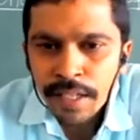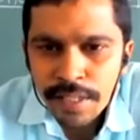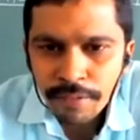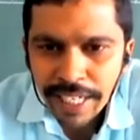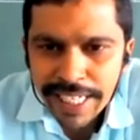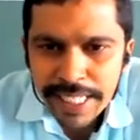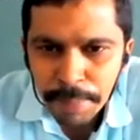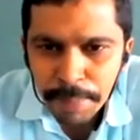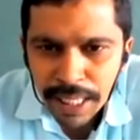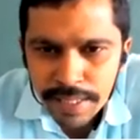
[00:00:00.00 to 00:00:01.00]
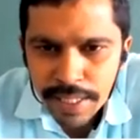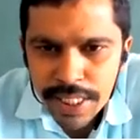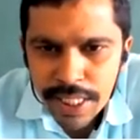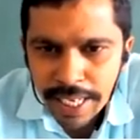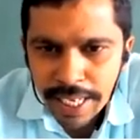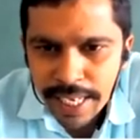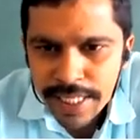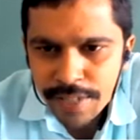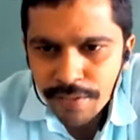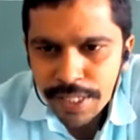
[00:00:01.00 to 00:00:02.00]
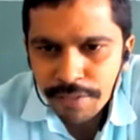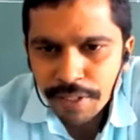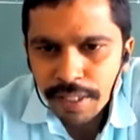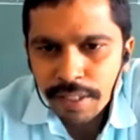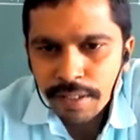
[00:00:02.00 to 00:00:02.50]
So very simple. See this uh, x-axis first of all.